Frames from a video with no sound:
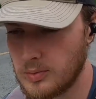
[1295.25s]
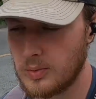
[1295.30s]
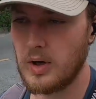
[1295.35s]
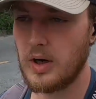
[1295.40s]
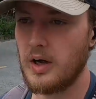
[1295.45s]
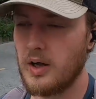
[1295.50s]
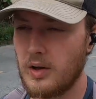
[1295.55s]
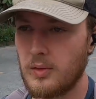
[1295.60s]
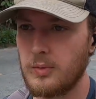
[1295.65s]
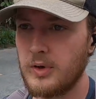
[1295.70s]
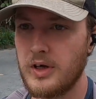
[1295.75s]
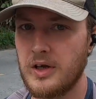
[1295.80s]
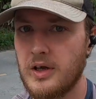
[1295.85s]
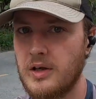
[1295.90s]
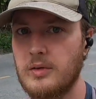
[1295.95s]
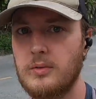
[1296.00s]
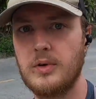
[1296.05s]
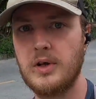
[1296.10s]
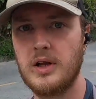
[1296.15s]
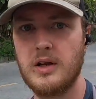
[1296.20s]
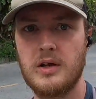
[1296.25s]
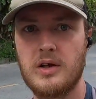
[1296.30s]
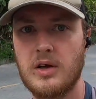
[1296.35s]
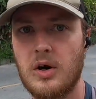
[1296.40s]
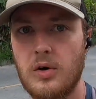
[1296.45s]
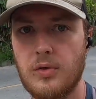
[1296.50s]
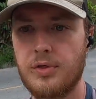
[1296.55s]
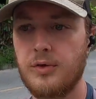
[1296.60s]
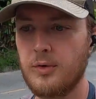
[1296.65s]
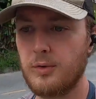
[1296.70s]
Well, we didn't
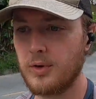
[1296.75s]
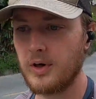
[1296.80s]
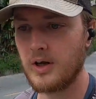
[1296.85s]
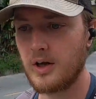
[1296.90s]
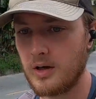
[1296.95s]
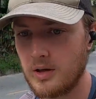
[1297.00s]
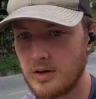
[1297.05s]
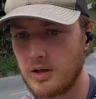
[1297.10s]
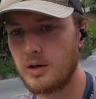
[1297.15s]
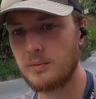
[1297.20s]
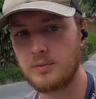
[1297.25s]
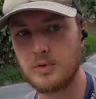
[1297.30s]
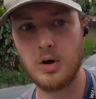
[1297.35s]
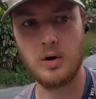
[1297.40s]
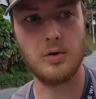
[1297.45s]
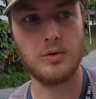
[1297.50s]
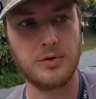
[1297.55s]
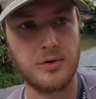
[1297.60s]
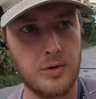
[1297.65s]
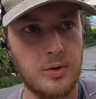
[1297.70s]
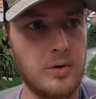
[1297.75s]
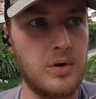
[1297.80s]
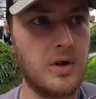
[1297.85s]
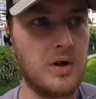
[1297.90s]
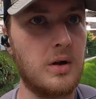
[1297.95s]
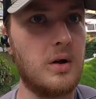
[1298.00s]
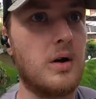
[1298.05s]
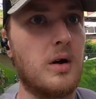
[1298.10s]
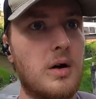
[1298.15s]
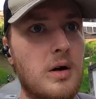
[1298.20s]
go through. We didn't end up going through
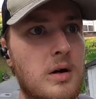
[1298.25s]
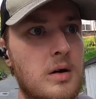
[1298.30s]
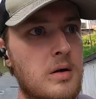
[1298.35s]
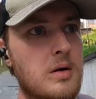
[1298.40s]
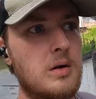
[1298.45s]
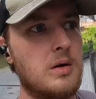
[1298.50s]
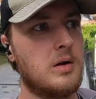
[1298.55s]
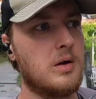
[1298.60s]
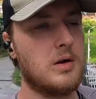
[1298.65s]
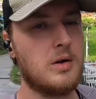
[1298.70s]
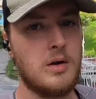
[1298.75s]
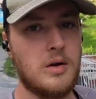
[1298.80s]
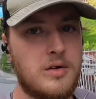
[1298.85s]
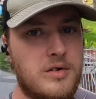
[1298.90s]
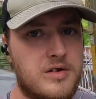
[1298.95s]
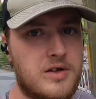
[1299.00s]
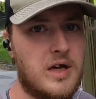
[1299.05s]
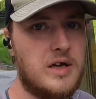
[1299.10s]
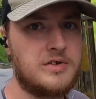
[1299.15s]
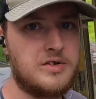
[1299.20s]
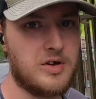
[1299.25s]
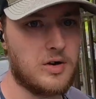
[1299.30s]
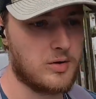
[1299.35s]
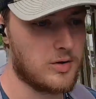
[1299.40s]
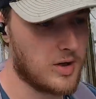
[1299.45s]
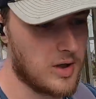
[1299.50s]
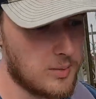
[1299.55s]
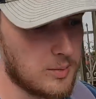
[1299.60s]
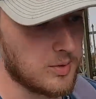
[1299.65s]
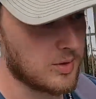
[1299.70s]
the sketchier
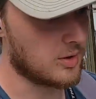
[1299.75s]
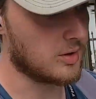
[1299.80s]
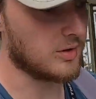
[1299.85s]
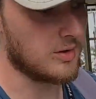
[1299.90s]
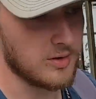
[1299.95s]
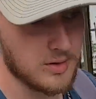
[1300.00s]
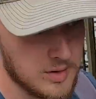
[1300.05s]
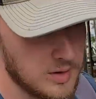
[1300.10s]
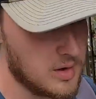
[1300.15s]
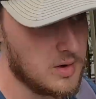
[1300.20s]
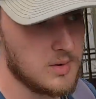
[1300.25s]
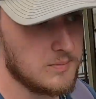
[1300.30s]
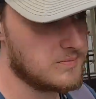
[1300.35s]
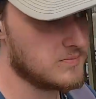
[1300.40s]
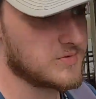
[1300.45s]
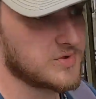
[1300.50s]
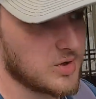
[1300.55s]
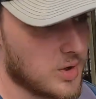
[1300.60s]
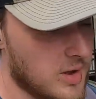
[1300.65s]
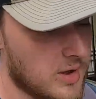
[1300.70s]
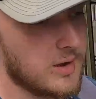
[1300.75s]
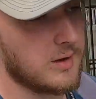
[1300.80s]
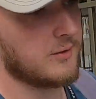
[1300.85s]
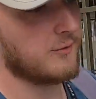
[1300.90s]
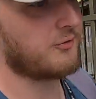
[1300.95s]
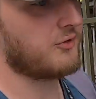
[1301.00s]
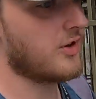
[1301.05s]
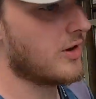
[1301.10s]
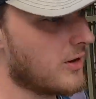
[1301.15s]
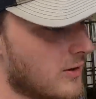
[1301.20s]
neighborhood, so I
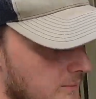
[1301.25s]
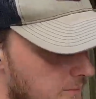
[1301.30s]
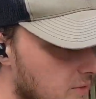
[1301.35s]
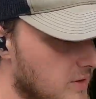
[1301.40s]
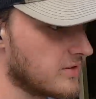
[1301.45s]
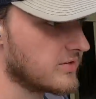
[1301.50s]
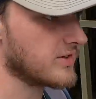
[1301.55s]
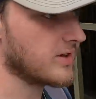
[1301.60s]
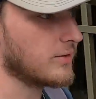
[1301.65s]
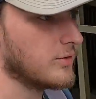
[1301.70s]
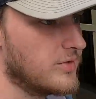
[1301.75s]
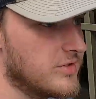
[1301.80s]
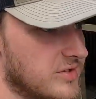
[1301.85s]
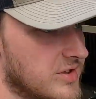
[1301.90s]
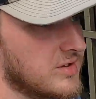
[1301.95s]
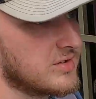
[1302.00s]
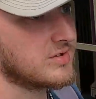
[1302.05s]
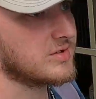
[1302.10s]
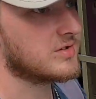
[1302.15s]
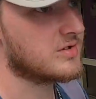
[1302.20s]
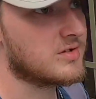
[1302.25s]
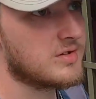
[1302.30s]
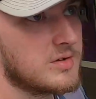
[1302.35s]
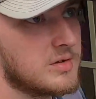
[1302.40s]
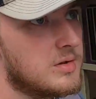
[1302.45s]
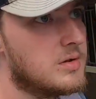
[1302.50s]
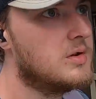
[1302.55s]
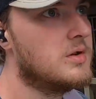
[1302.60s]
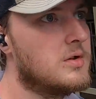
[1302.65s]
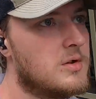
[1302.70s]
didn't film because I was just
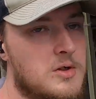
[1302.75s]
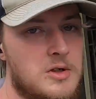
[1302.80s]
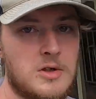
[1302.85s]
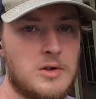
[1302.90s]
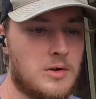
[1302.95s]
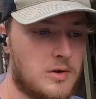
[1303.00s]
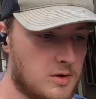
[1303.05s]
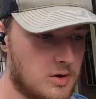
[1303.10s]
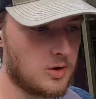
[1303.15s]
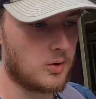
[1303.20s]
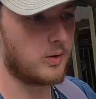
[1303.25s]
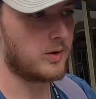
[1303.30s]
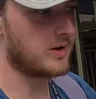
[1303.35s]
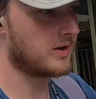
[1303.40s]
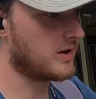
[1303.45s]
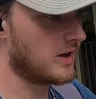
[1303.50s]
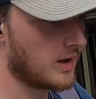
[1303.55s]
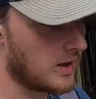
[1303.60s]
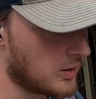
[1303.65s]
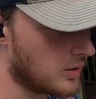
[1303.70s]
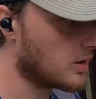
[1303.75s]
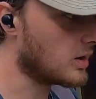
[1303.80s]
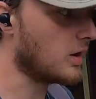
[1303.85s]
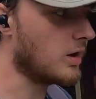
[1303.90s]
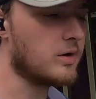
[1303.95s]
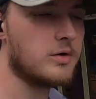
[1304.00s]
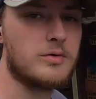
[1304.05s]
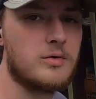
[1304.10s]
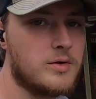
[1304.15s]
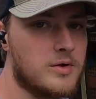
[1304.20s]
going down
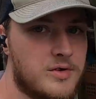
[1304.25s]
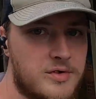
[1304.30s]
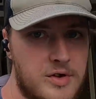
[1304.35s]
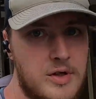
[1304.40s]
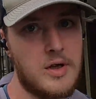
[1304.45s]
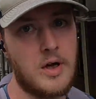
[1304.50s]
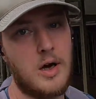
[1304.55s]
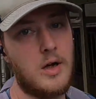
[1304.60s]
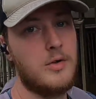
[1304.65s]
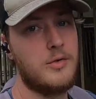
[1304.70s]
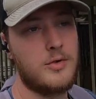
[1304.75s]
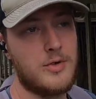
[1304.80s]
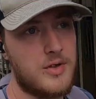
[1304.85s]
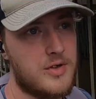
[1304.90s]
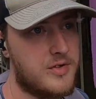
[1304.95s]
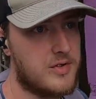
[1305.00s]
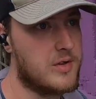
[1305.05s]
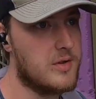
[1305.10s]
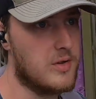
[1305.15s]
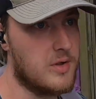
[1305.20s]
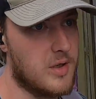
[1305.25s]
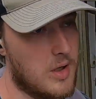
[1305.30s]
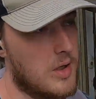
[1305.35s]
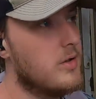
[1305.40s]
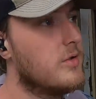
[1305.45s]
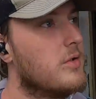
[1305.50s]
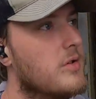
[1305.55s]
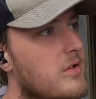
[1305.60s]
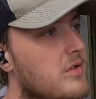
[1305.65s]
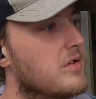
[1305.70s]
hundreds and hundreds and
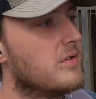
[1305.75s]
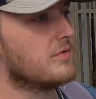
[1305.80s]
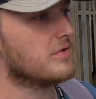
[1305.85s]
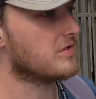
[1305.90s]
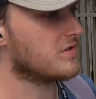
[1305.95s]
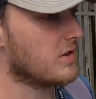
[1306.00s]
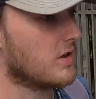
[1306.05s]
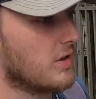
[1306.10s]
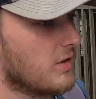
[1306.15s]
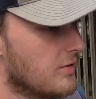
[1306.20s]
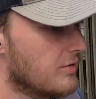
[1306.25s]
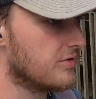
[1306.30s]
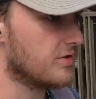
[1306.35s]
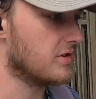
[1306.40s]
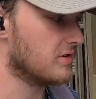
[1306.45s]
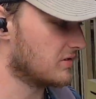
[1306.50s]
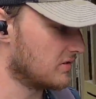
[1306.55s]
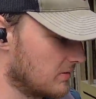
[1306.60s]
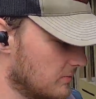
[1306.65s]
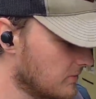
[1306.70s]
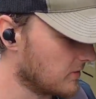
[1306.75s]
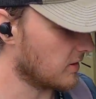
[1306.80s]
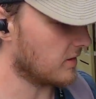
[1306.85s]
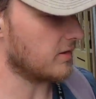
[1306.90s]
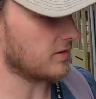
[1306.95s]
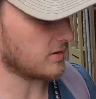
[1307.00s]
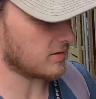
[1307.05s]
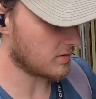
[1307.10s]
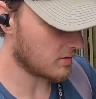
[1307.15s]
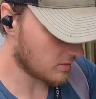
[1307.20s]
hundreds of stairs, it seems
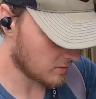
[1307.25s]
like.